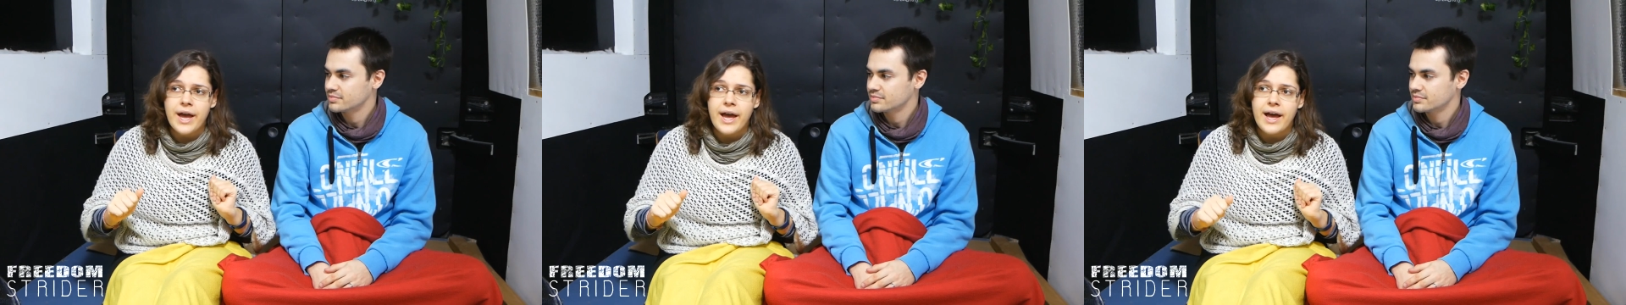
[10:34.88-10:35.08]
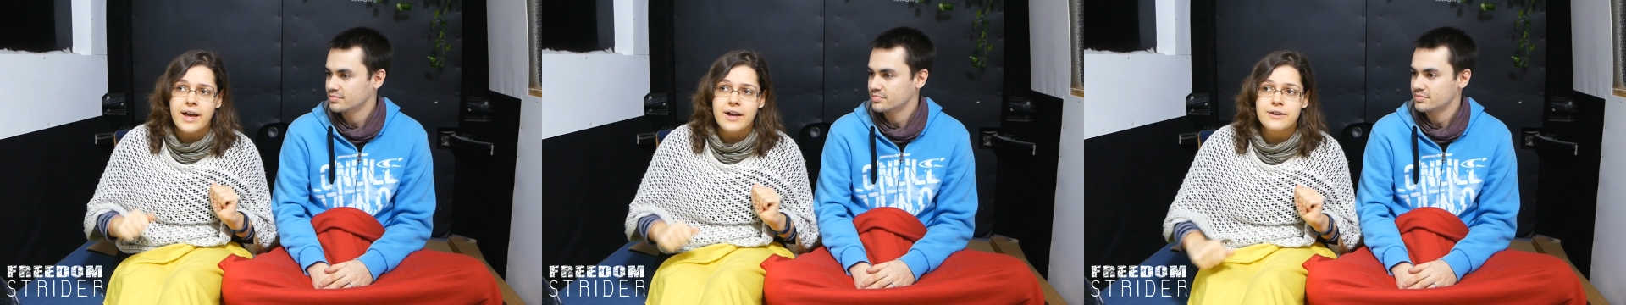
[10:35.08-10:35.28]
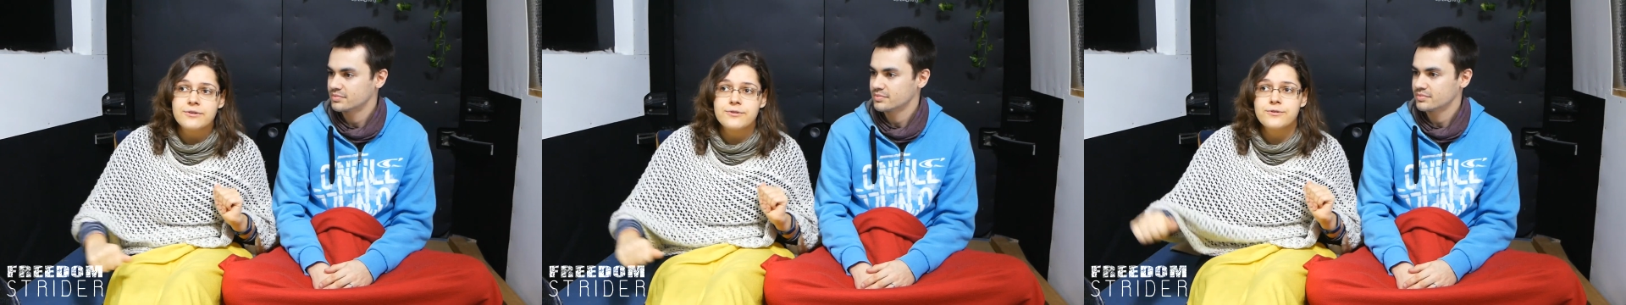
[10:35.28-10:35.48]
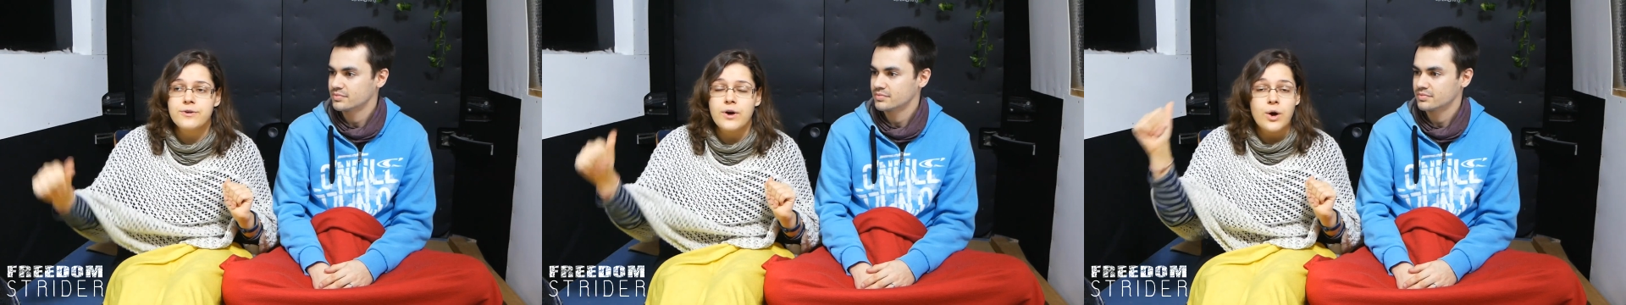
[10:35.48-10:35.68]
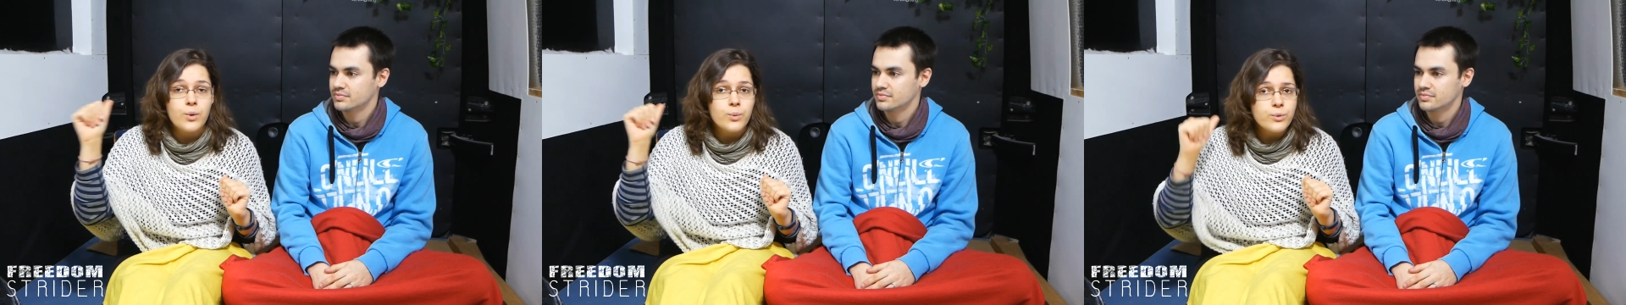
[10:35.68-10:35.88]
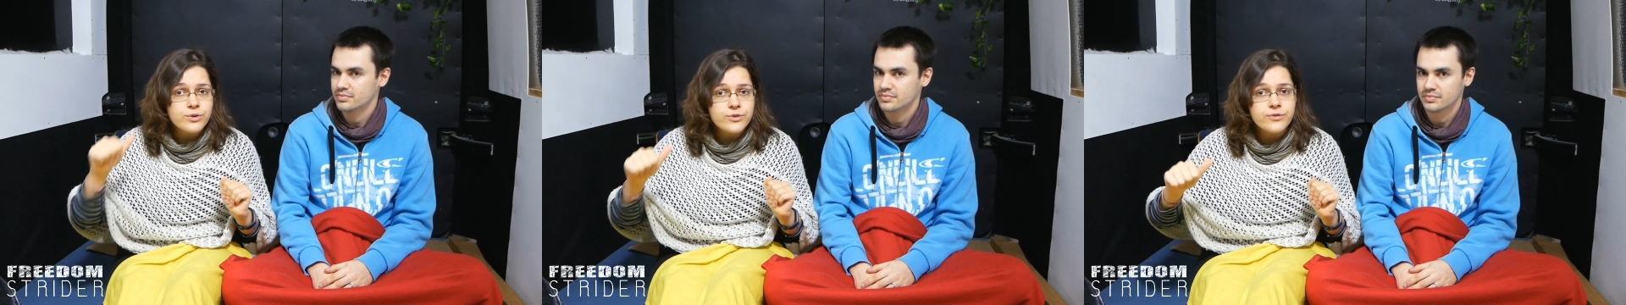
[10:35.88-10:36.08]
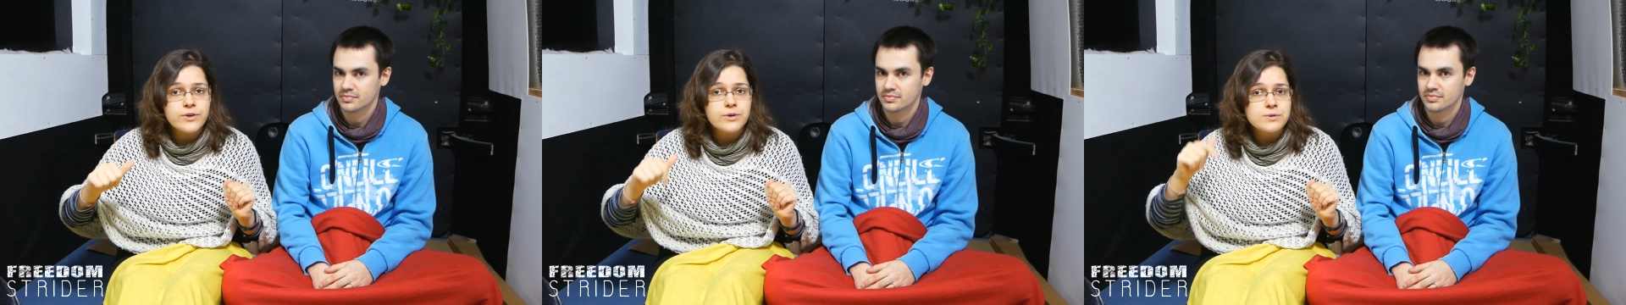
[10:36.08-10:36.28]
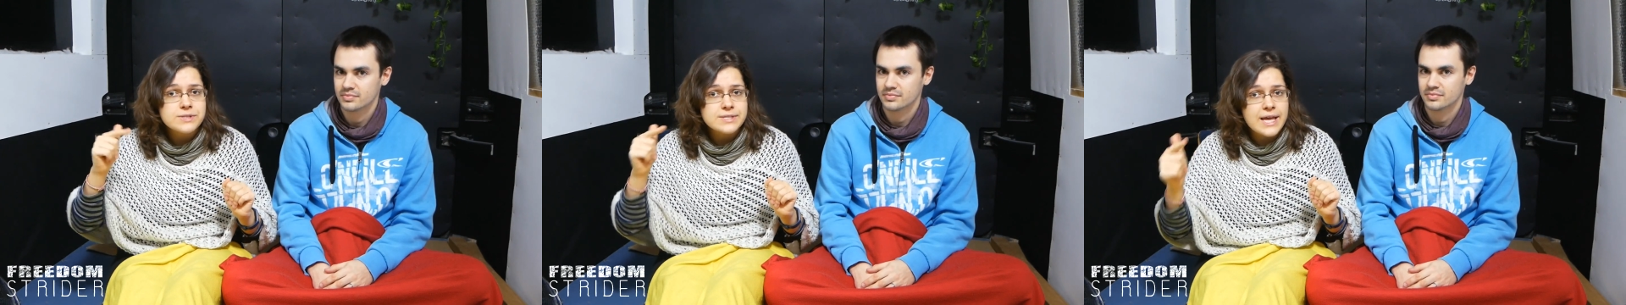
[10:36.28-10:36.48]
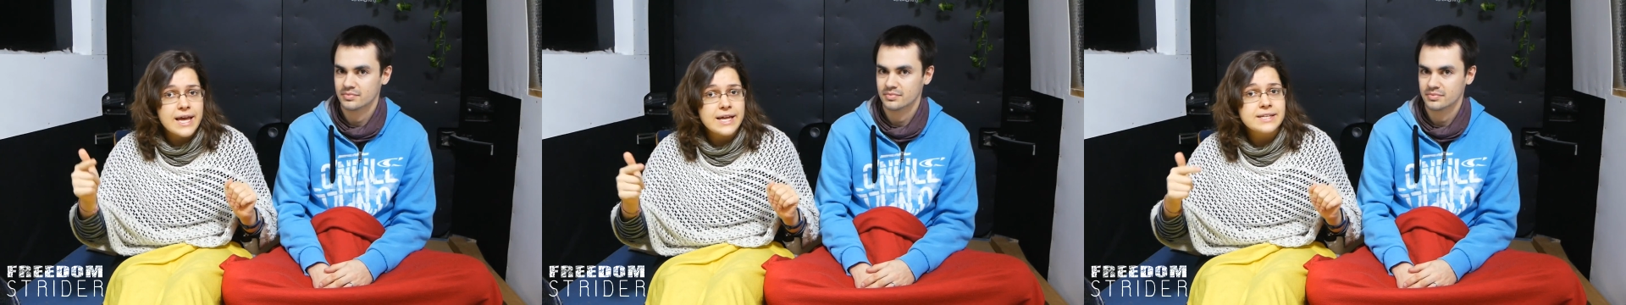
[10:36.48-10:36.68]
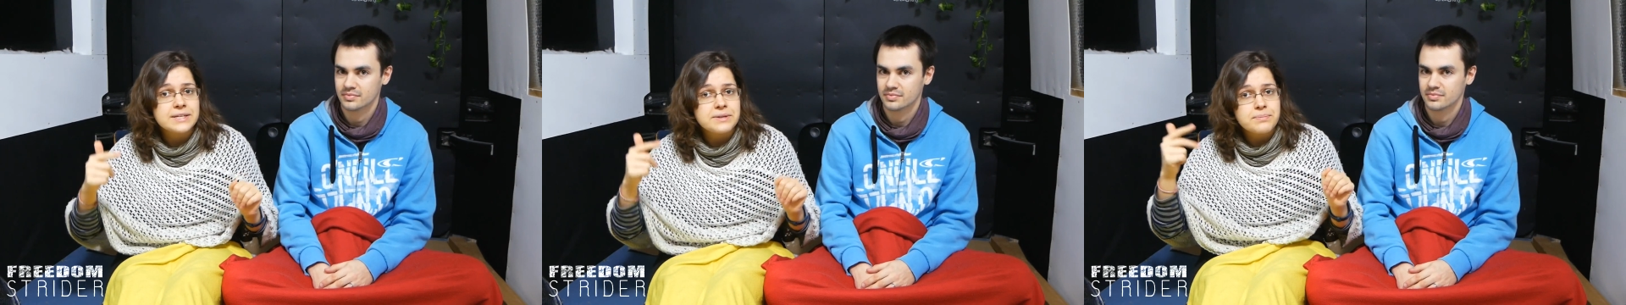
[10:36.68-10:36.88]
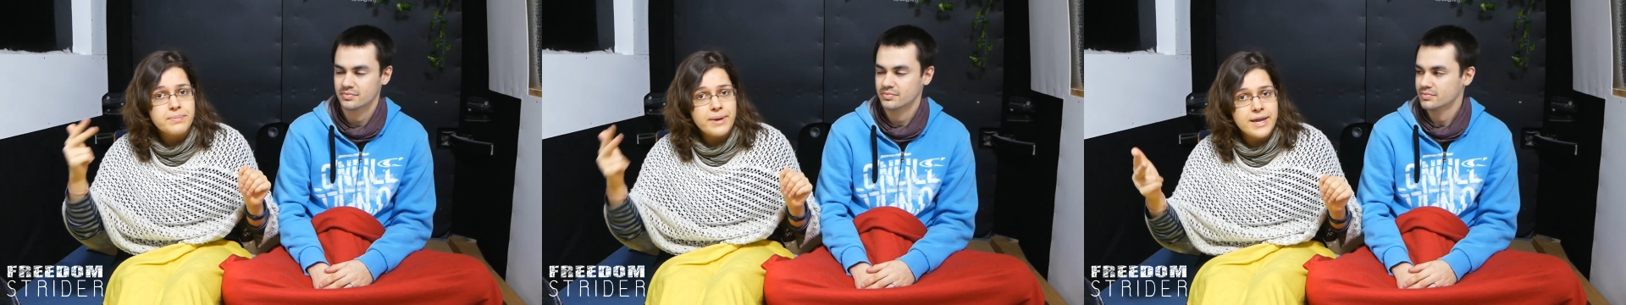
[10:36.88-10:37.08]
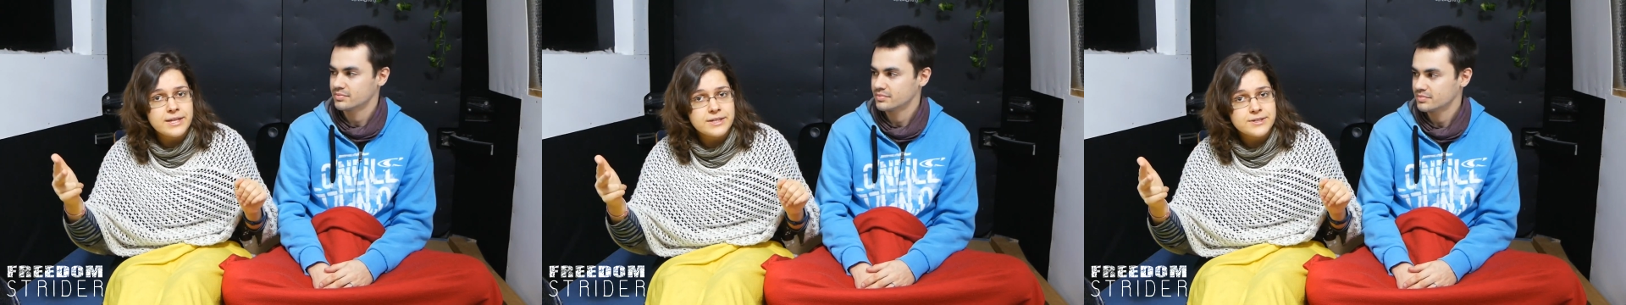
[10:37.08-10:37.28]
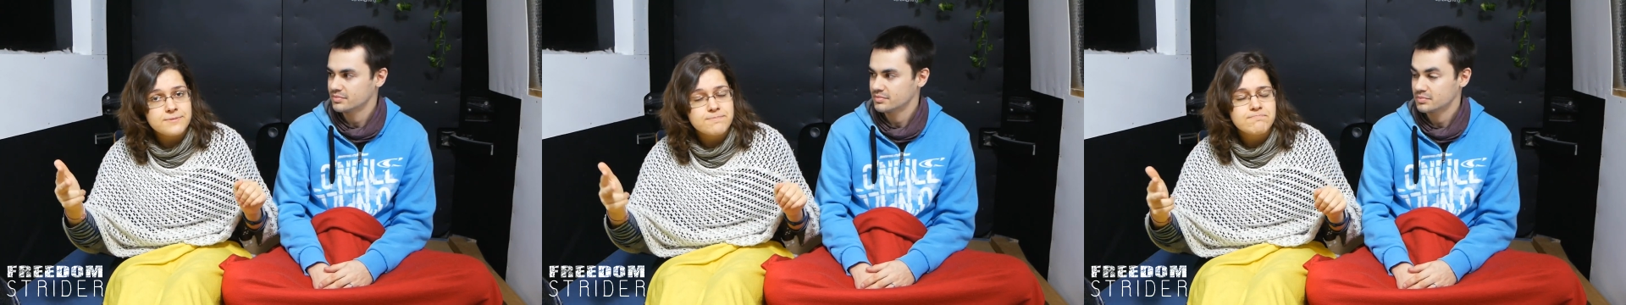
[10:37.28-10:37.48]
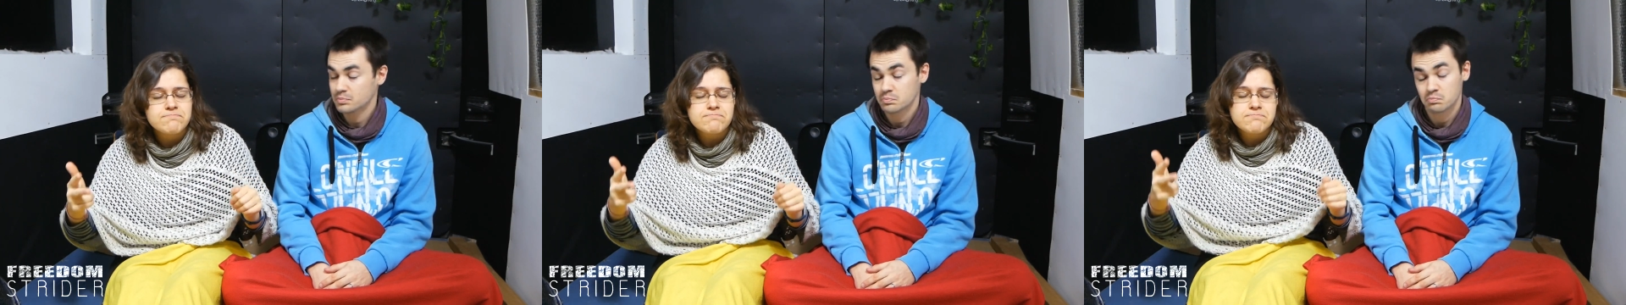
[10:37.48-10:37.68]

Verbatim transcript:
Speaker 1: have uh, wood fill, sand and paint.